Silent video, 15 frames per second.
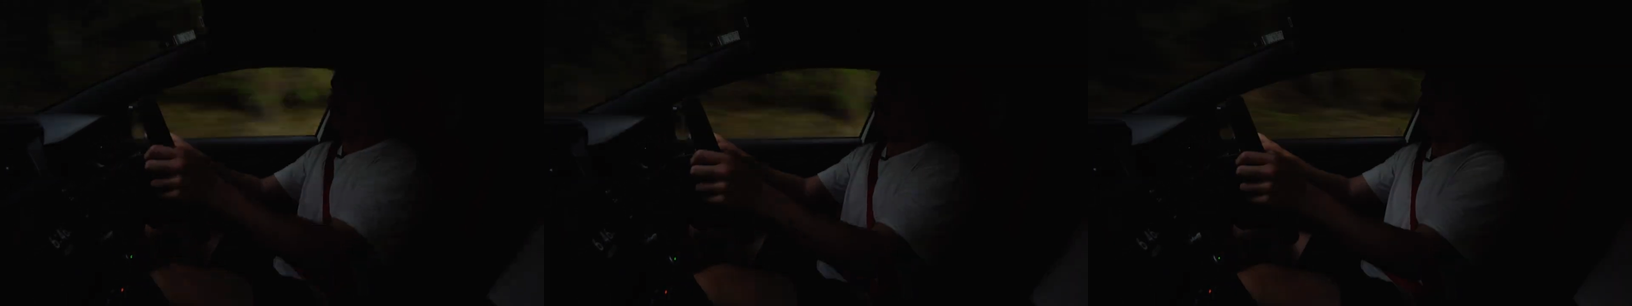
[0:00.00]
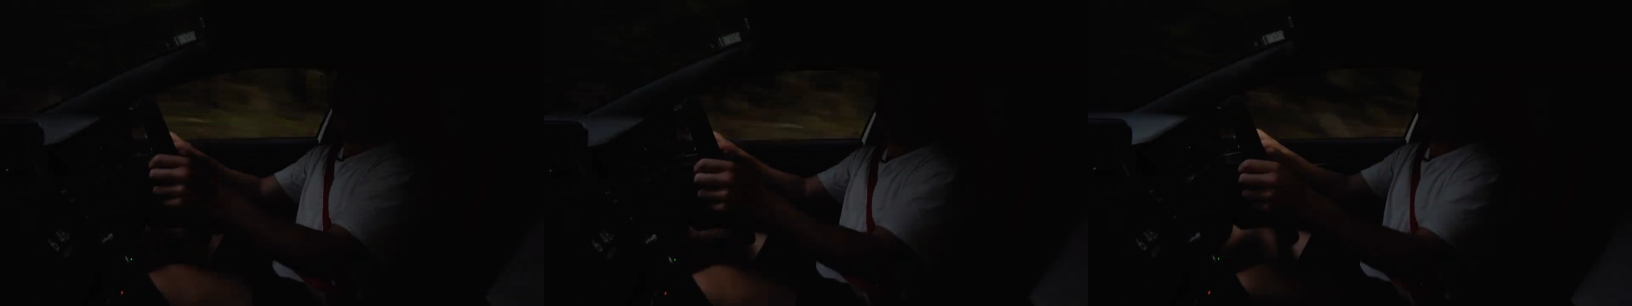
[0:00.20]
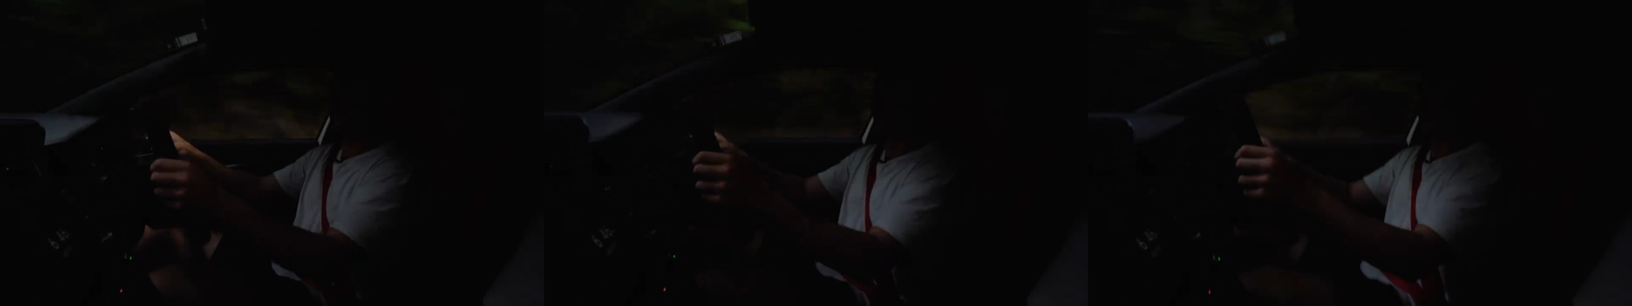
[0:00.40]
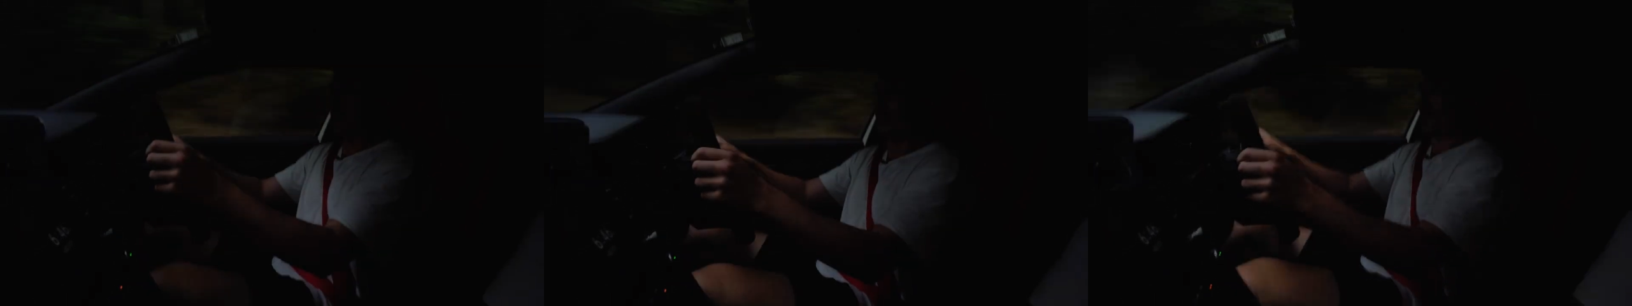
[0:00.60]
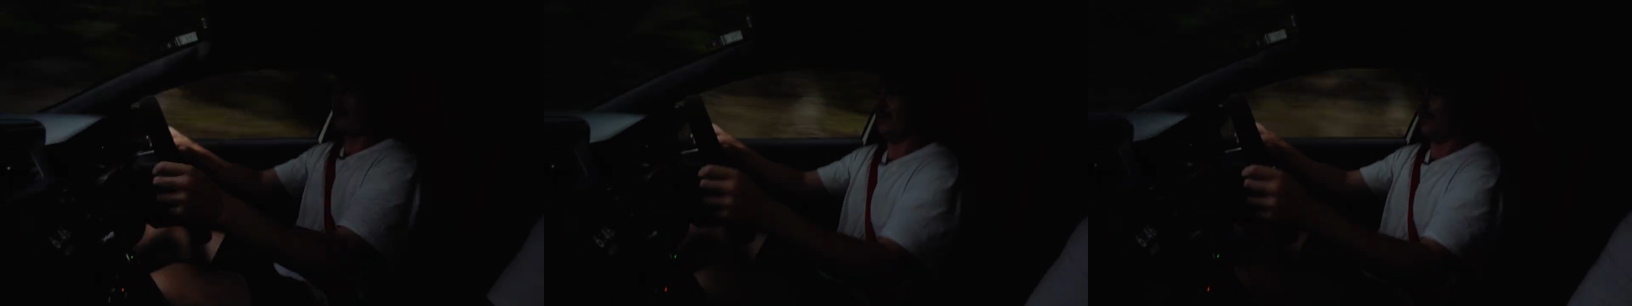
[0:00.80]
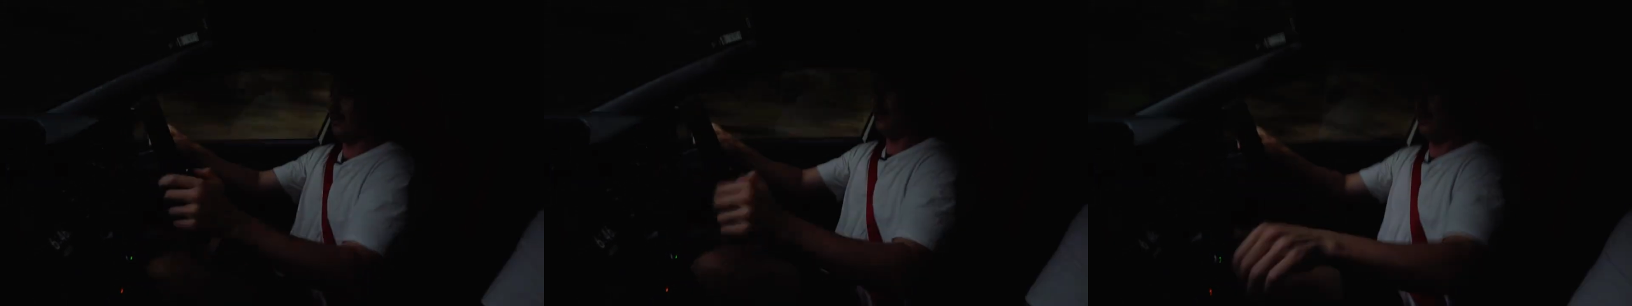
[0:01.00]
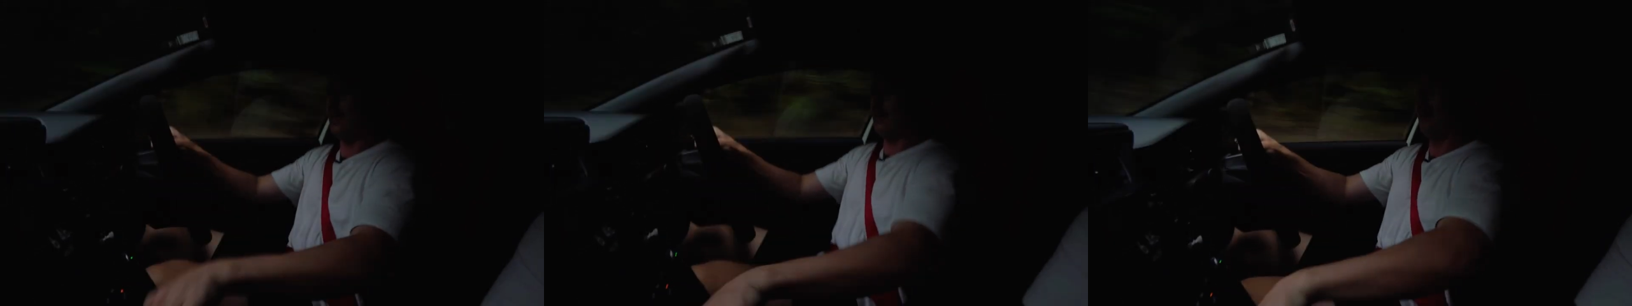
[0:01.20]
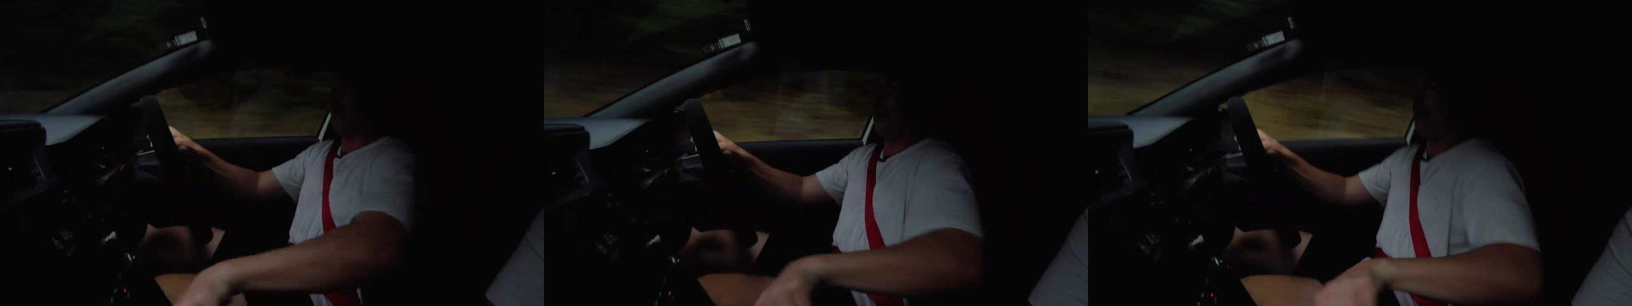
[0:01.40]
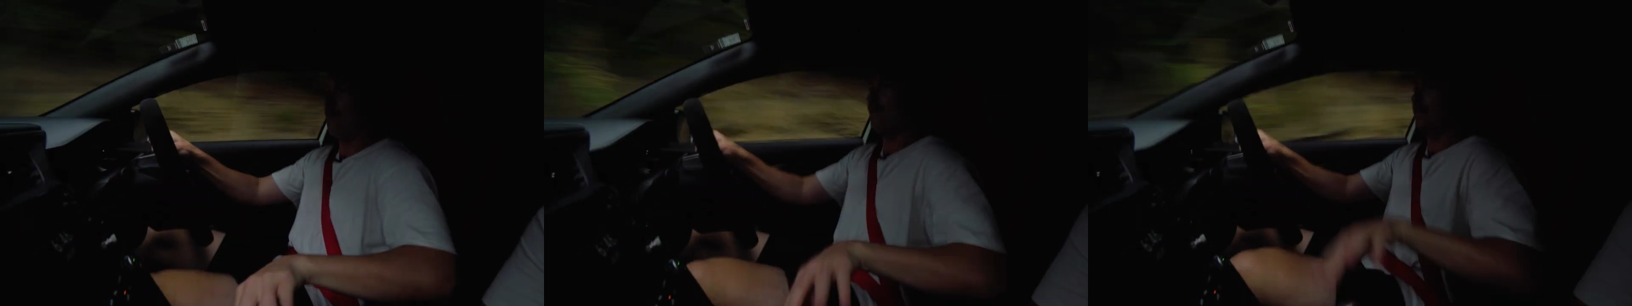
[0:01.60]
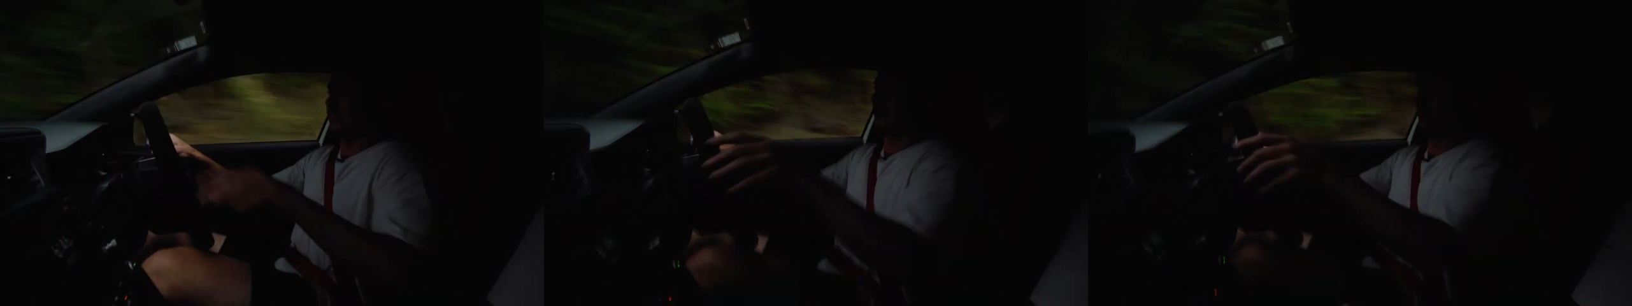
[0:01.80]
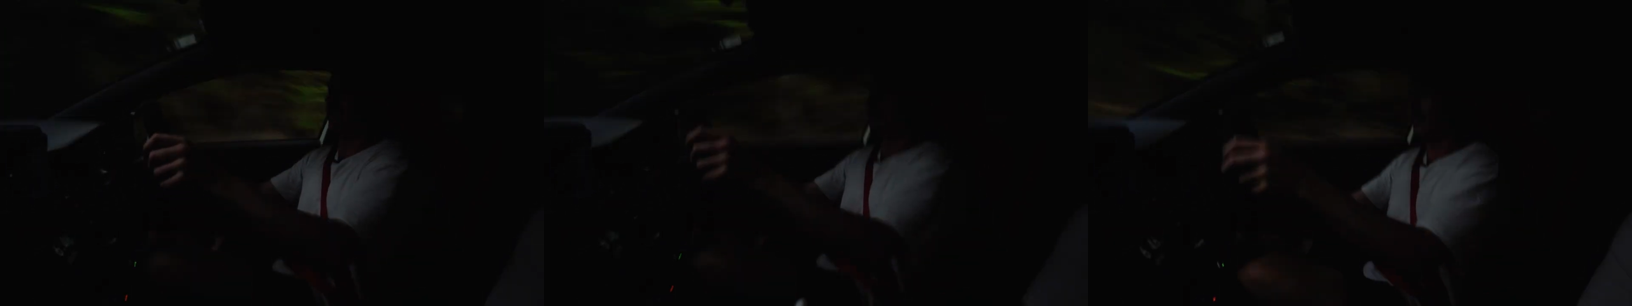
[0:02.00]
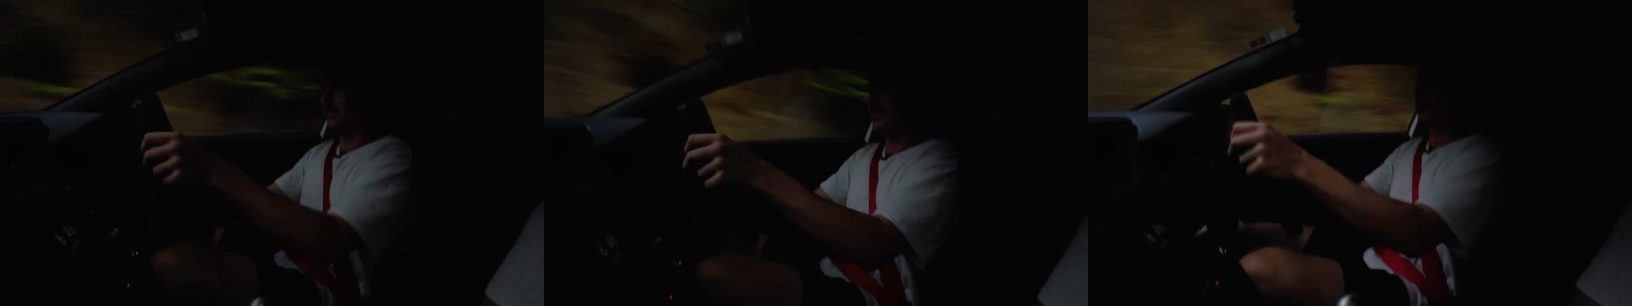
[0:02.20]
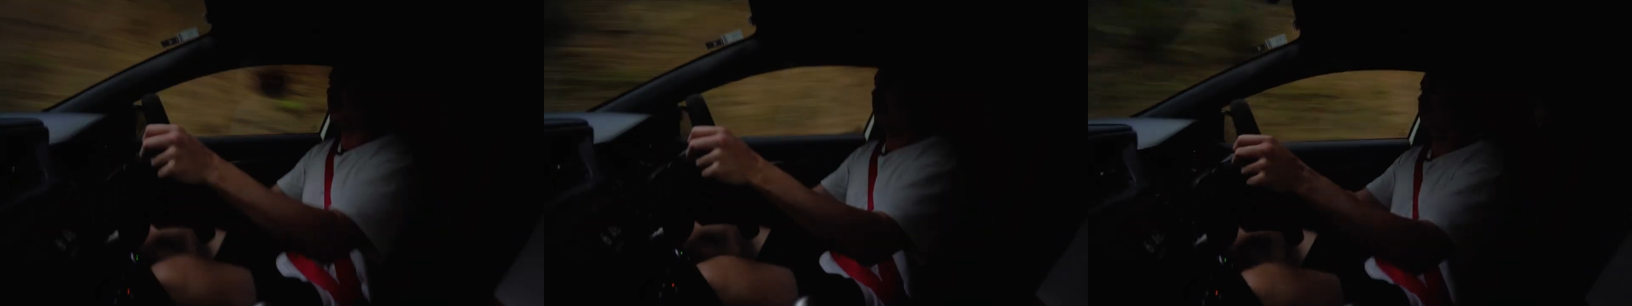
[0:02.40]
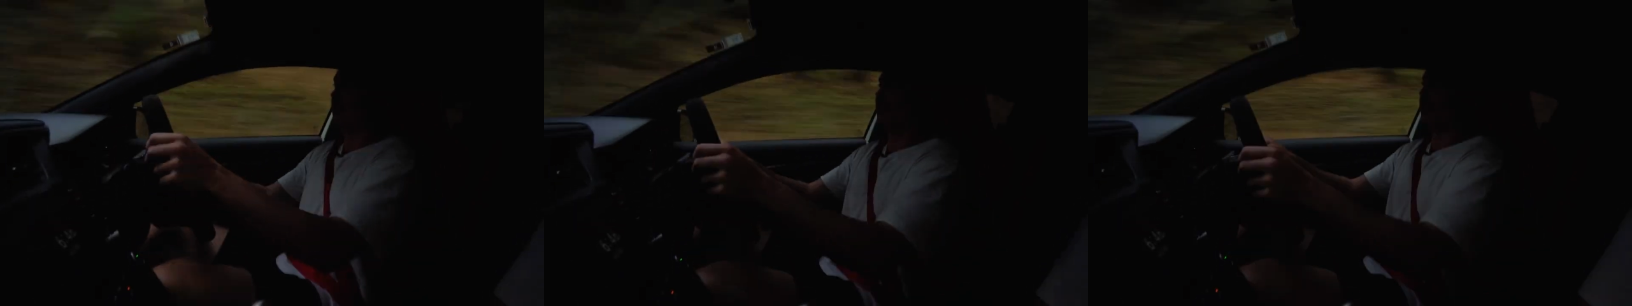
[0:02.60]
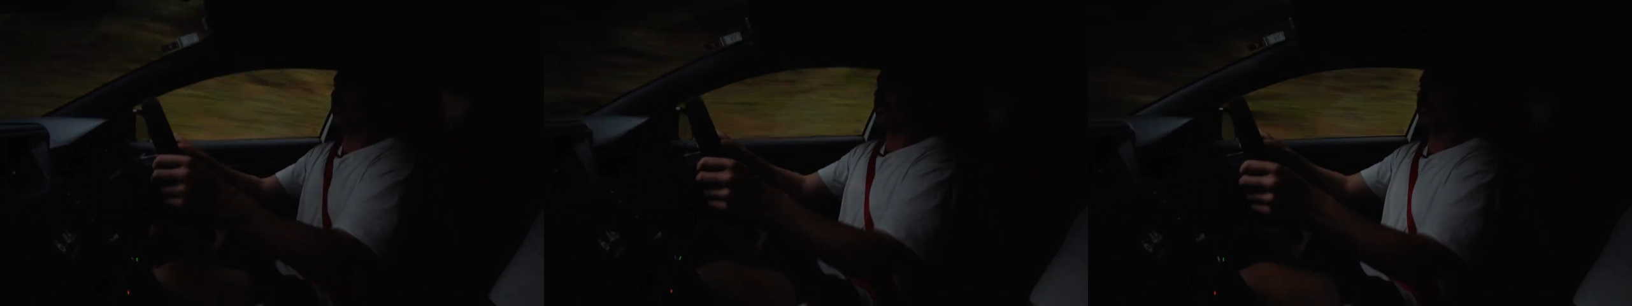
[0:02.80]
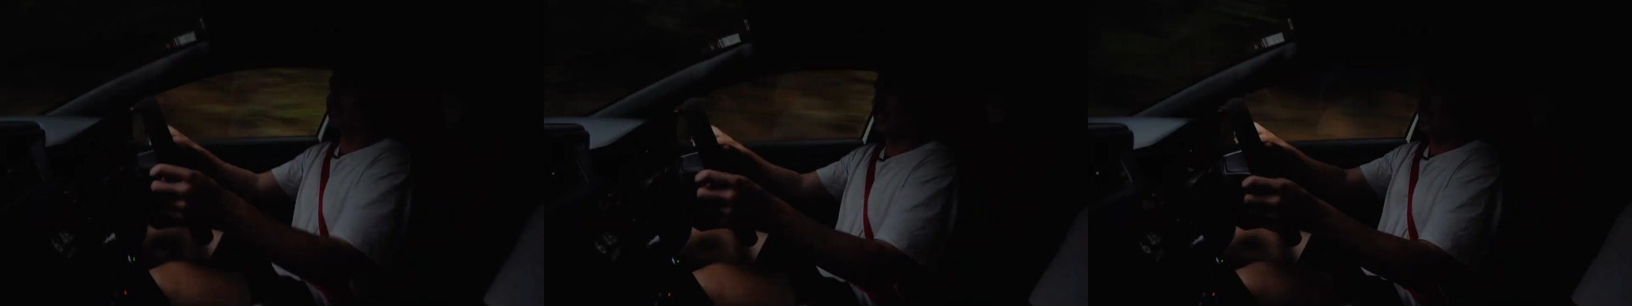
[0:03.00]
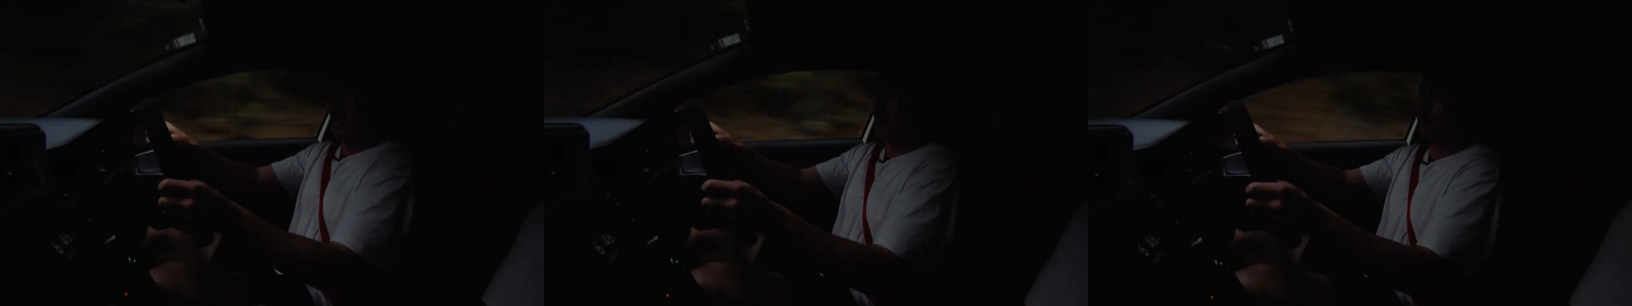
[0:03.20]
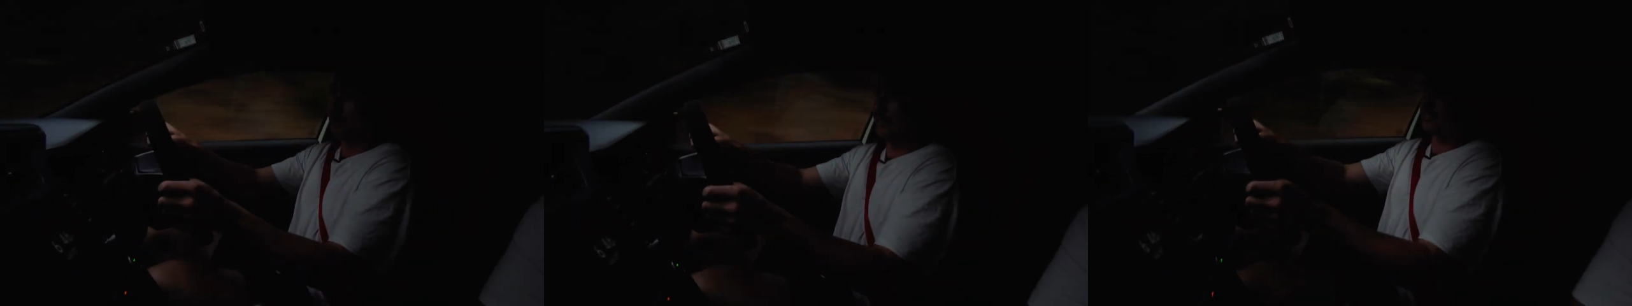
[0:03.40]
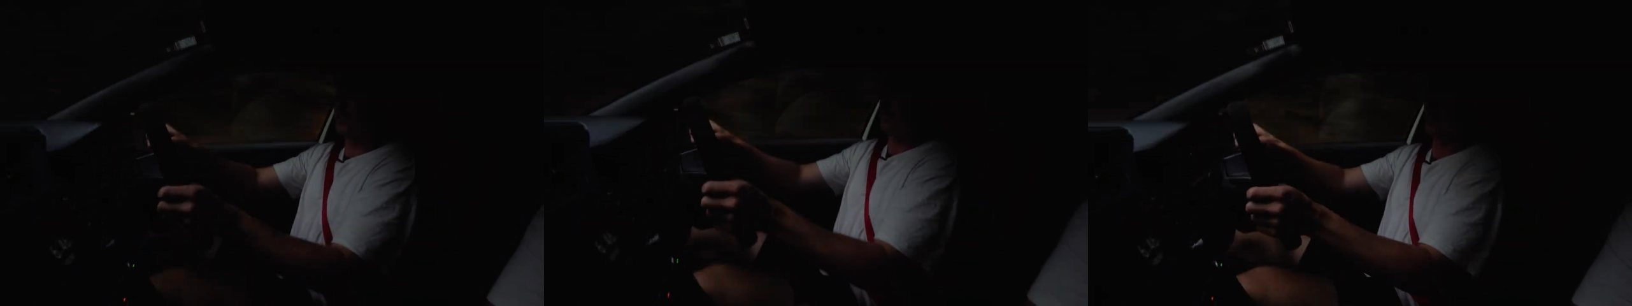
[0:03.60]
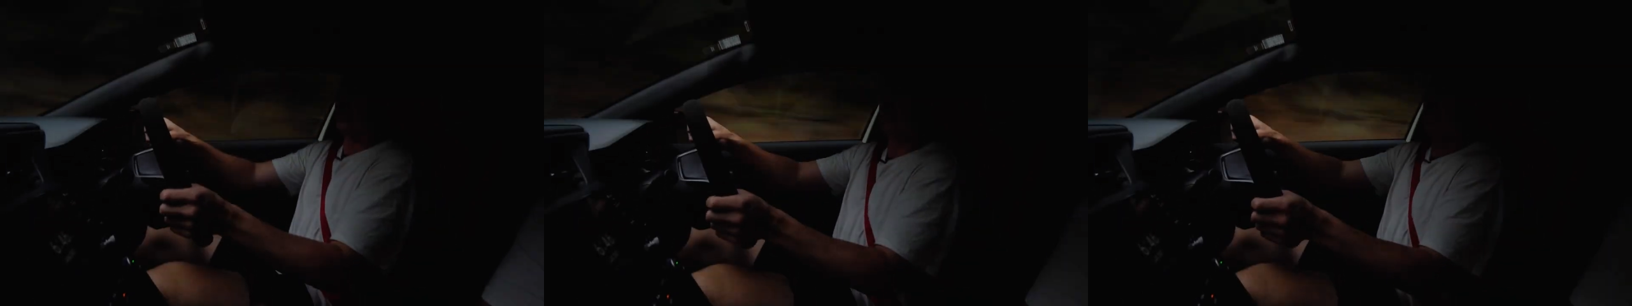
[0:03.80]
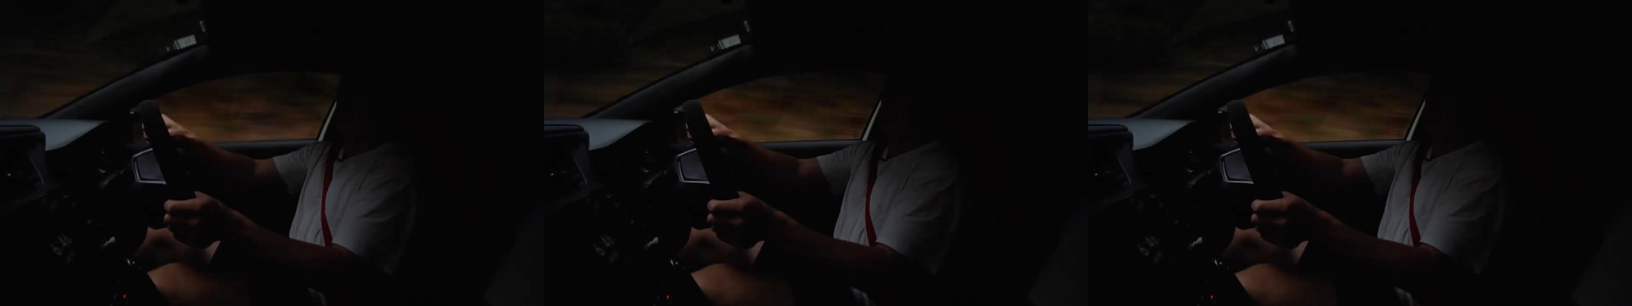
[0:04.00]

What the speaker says: (no speaker visible)